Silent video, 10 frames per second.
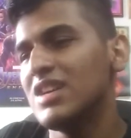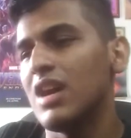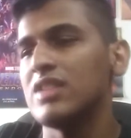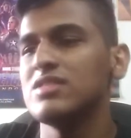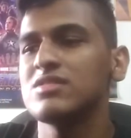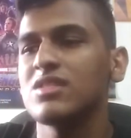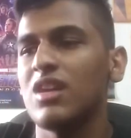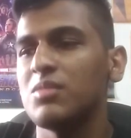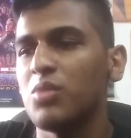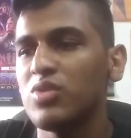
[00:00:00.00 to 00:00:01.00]
I just
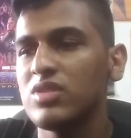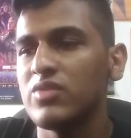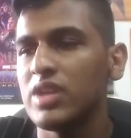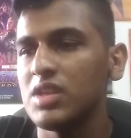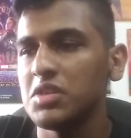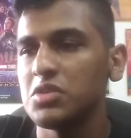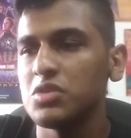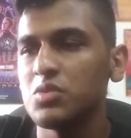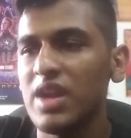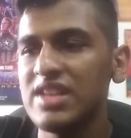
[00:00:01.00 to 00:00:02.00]
got motivated to
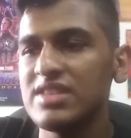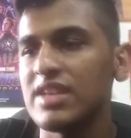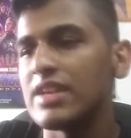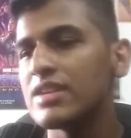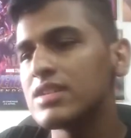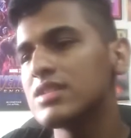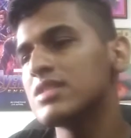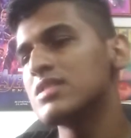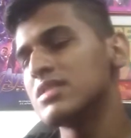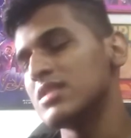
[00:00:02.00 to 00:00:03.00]
do anything.
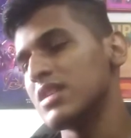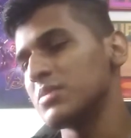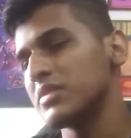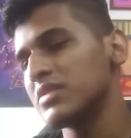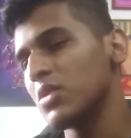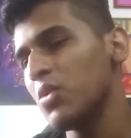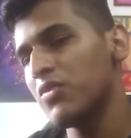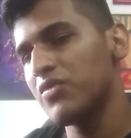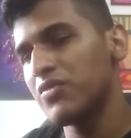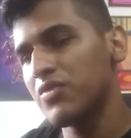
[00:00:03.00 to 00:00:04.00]
That was so
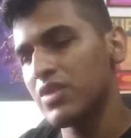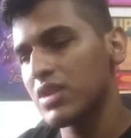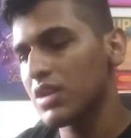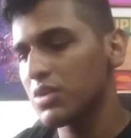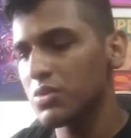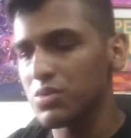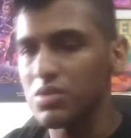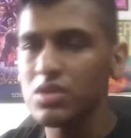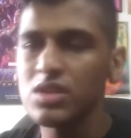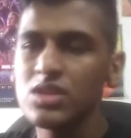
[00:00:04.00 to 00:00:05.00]
freaking cool.
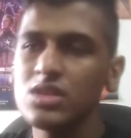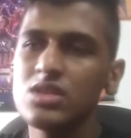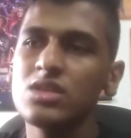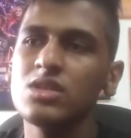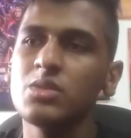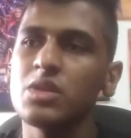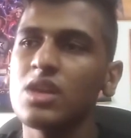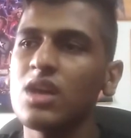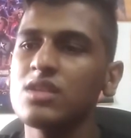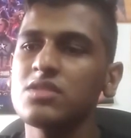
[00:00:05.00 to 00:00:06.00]

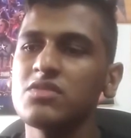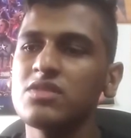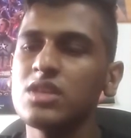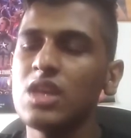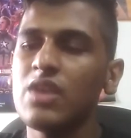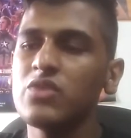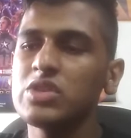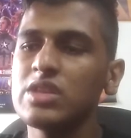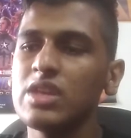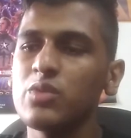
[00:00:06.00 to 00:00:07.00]
Got to see
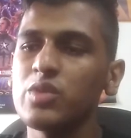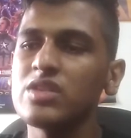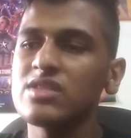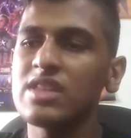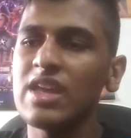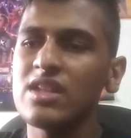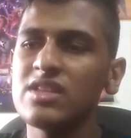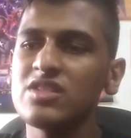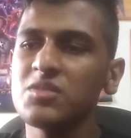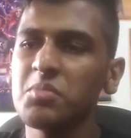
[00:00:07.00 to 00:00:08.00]
everything with Stan
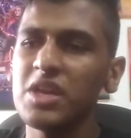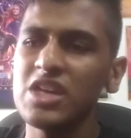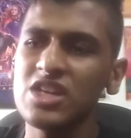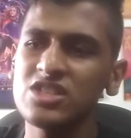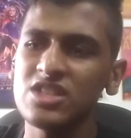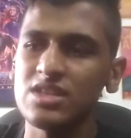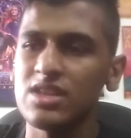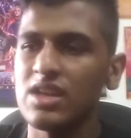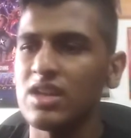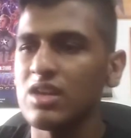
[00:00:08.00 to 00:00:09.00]
Lee's speech, and
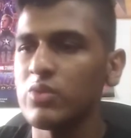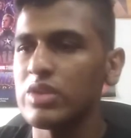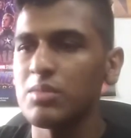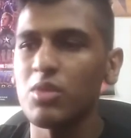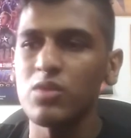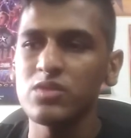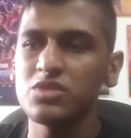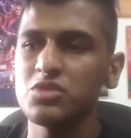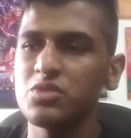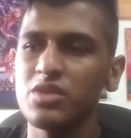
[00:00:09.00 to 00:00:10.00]
then with the Marvel
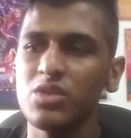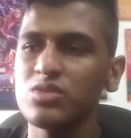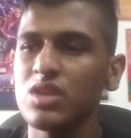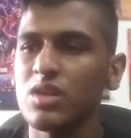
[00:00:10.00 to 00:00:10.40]
Studios,